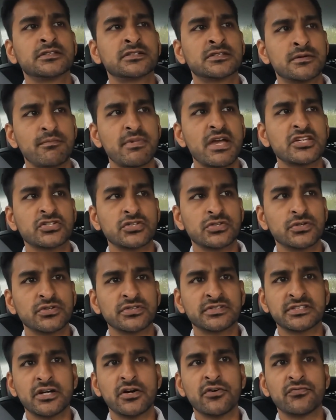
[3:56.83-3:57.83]
to measure
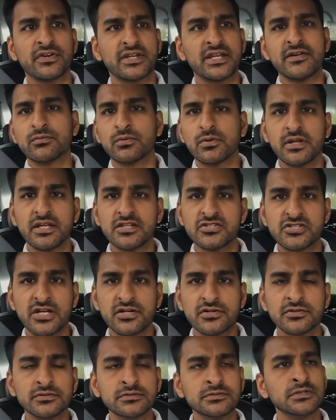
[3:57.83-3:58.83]
yourself and everyone in
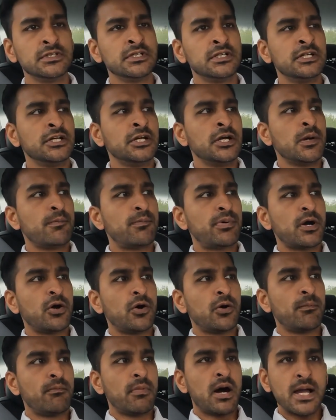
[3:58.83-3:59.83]
general. But
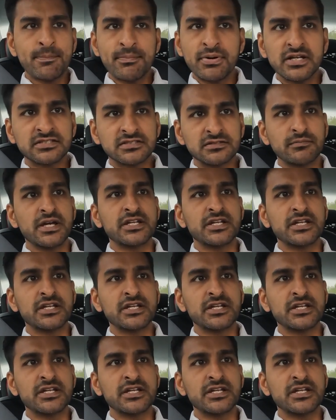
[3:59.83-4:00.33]
on my personal